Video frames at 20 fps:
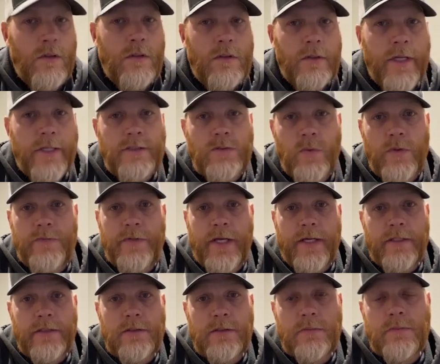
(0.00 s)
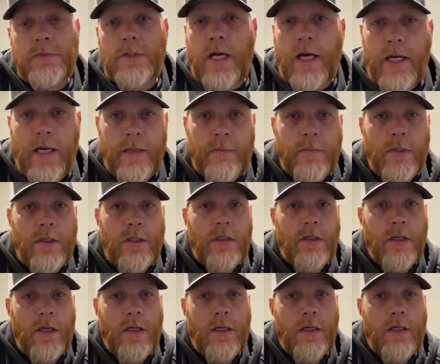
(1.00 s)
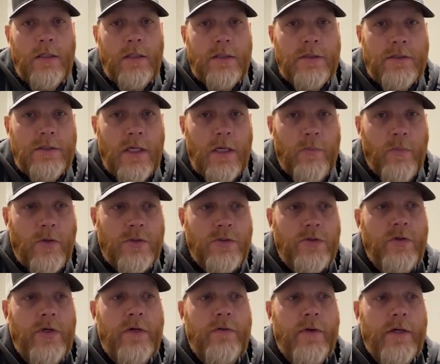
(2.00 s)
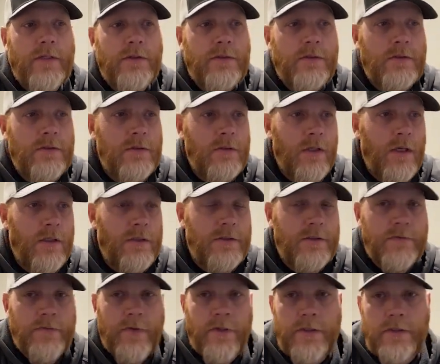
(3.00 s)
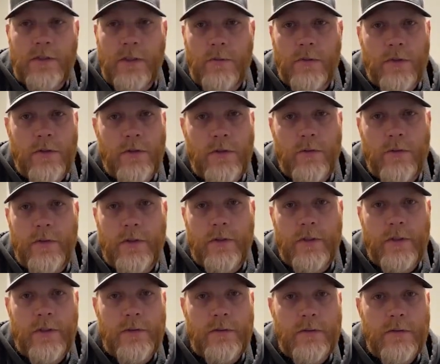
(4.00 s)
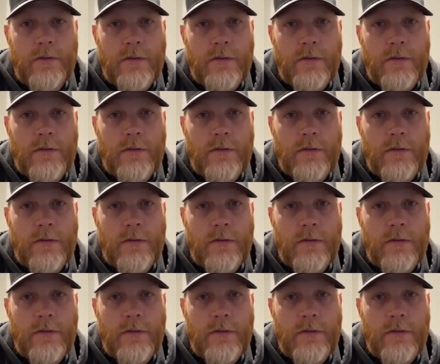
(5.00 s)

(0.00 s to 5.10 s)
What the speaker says: Next, we've taken some time and set up our screed rails. This is very similar to doing